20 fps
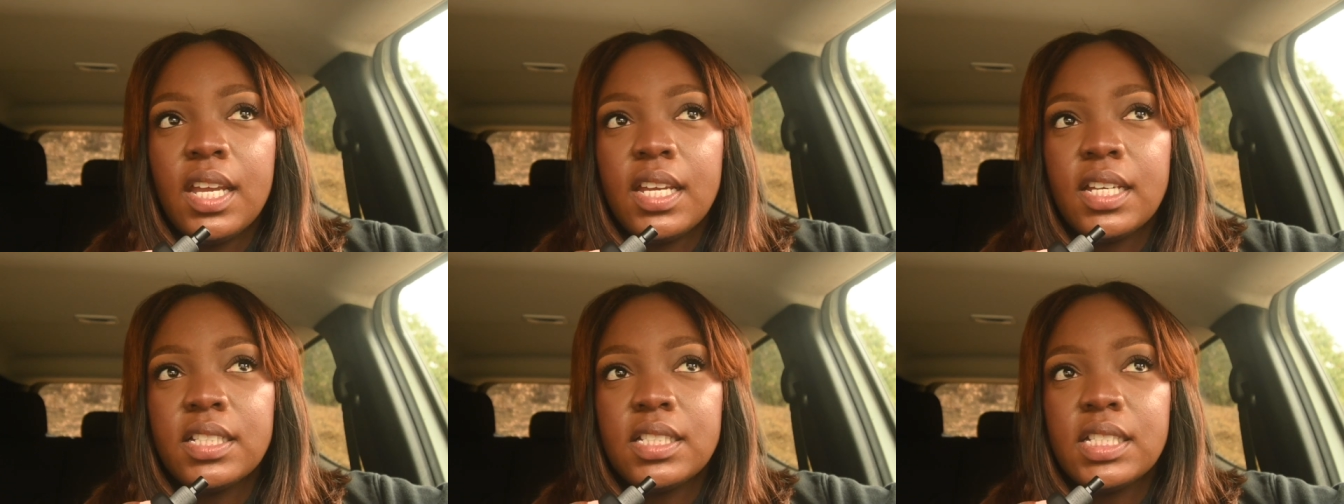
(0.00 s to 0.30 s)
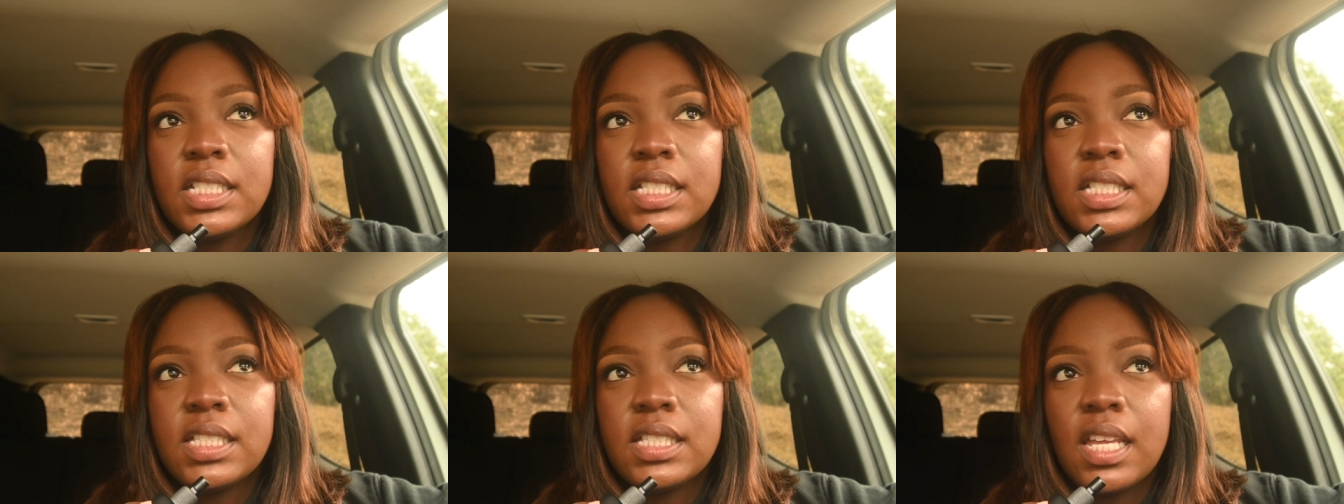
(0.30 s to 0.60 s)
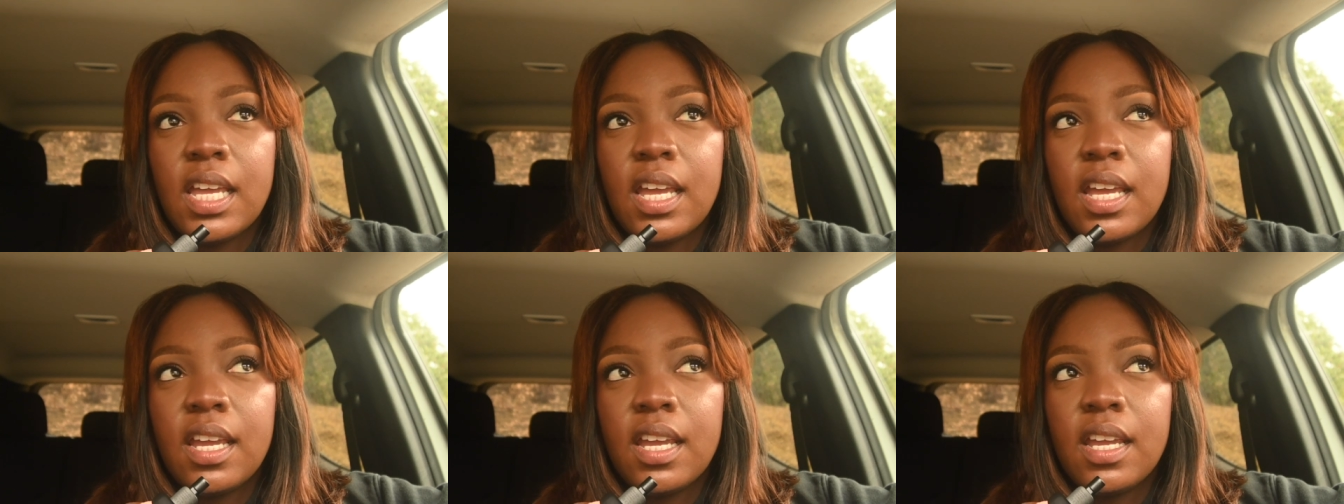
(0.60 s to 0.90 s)
and to
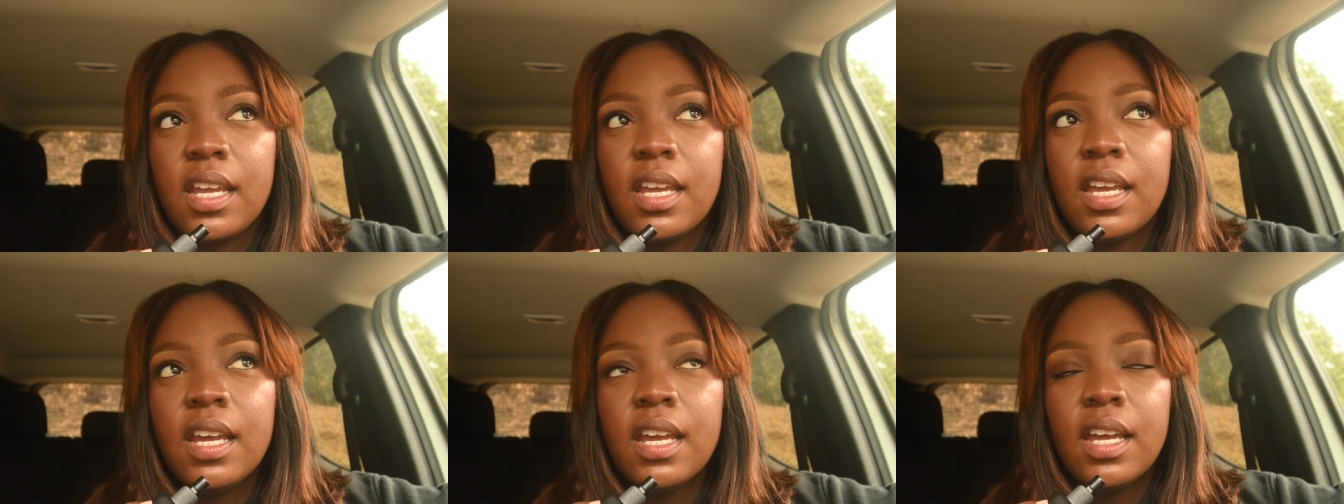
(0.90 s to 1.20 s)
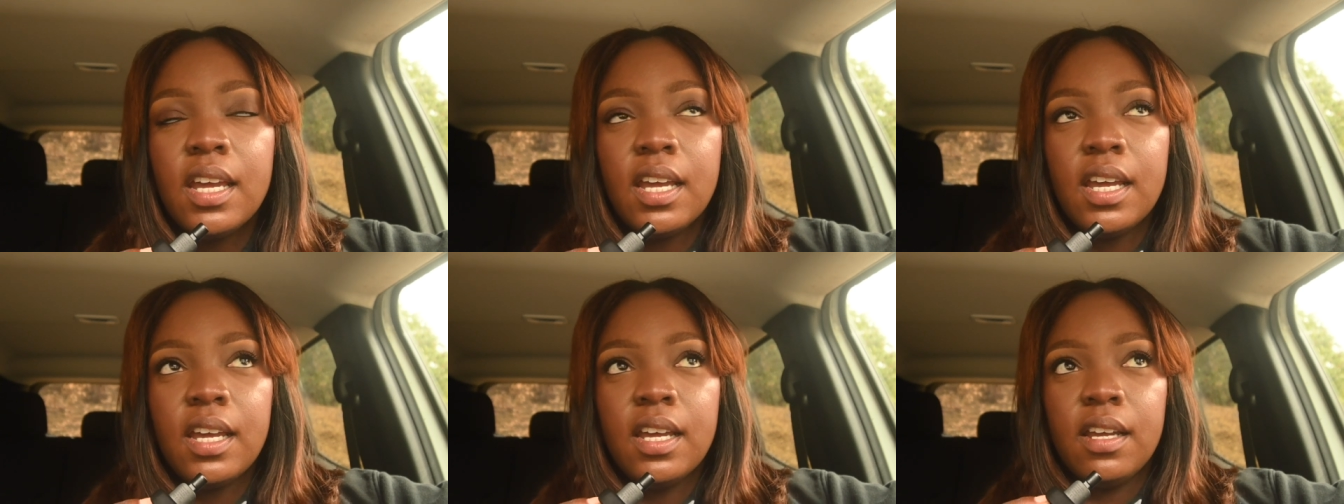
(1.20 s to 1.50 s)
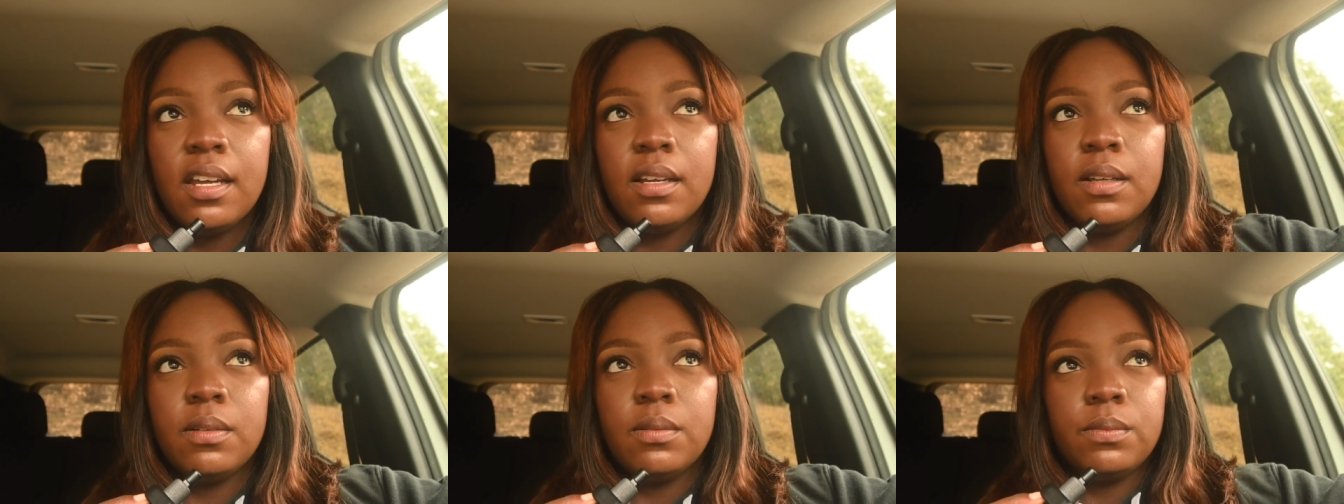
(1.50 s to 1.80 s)
stay
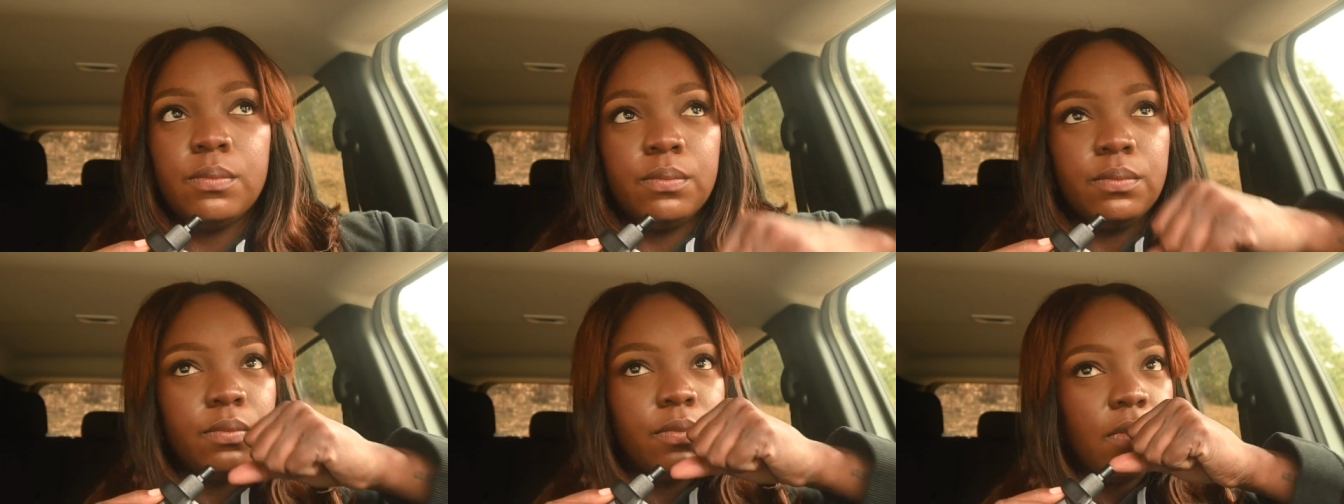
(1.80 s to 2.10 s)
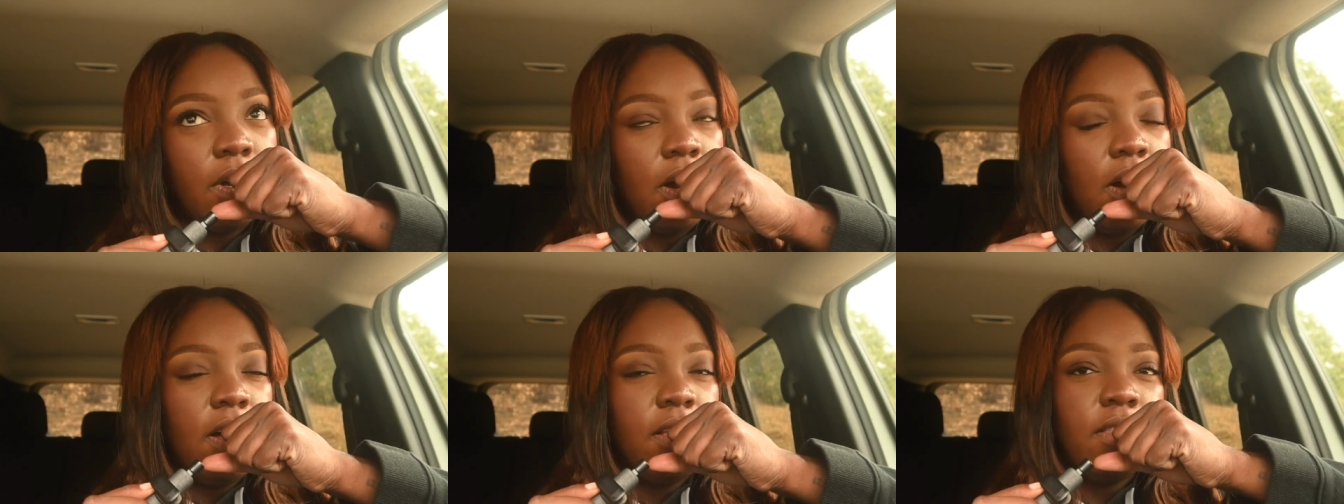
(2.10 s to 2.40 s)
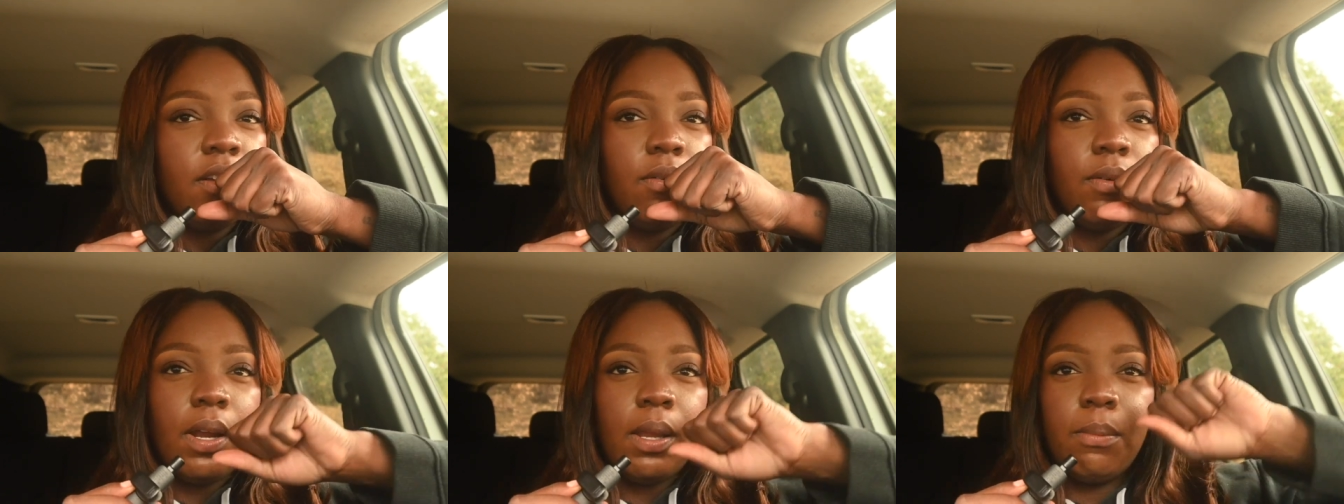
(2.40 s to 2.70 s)

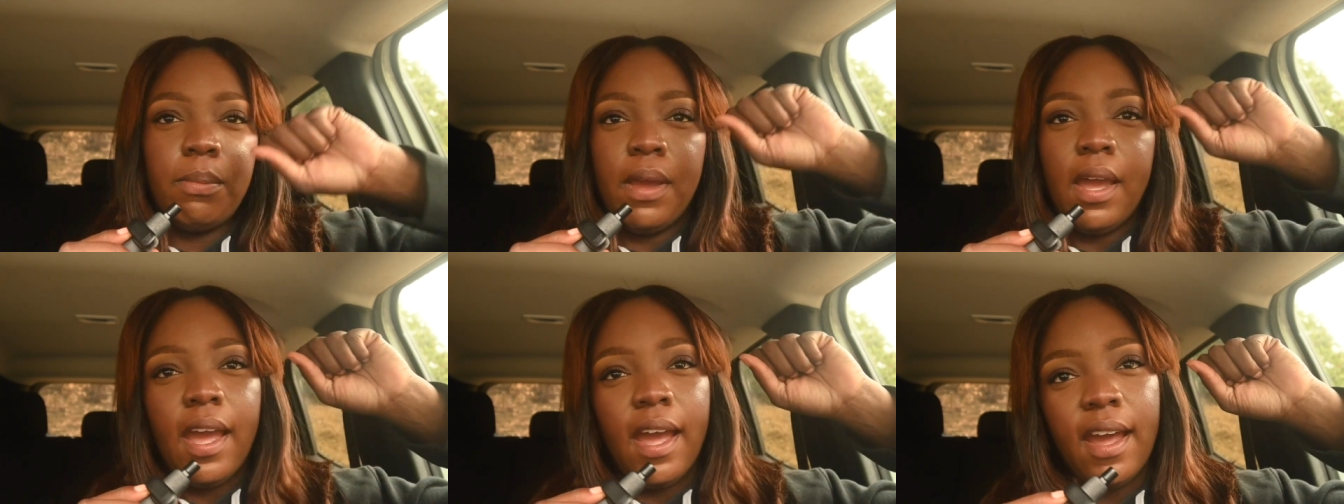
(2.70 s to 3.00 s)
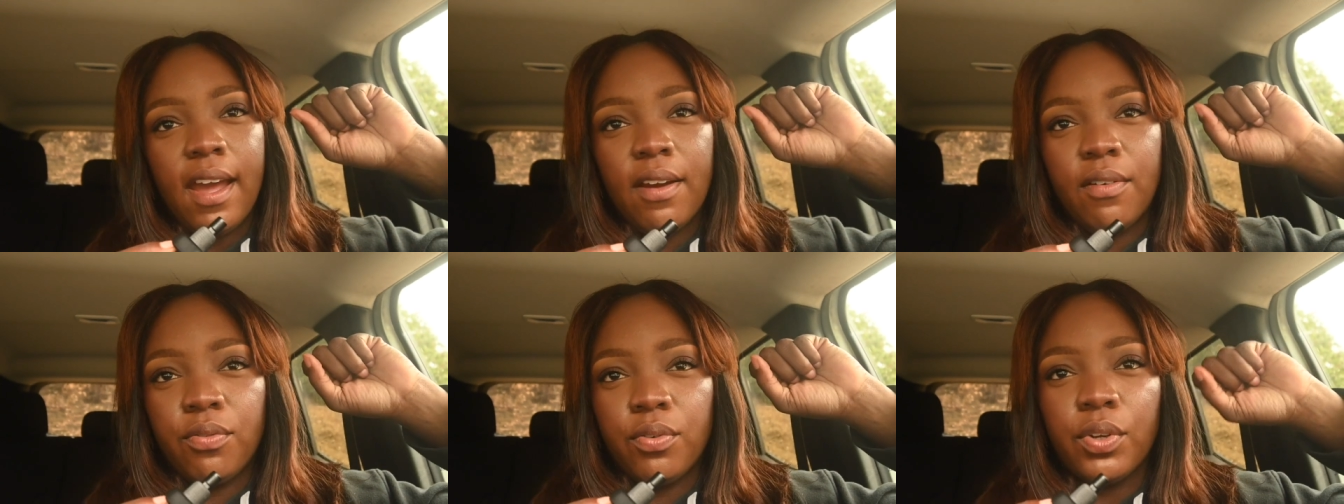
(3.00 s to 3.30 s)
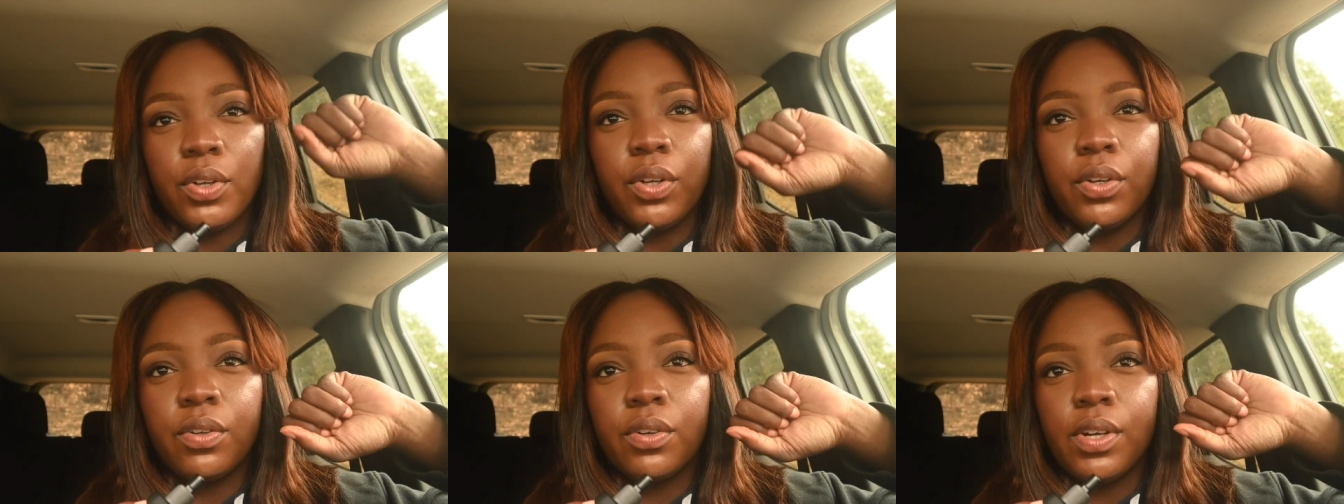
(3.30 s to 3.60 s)
on the right path
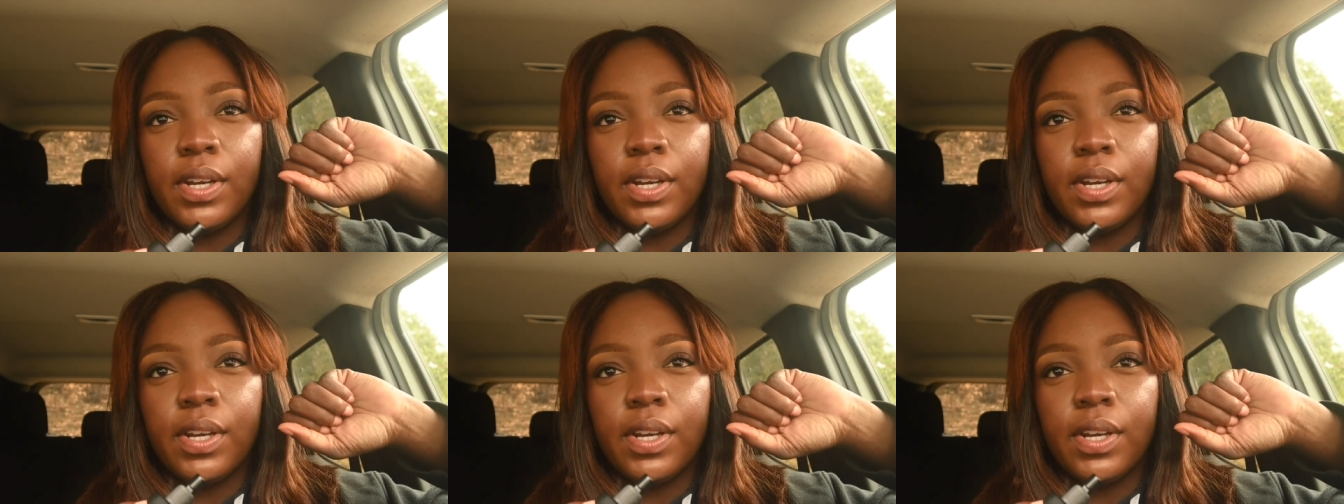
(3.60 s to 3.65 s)
for your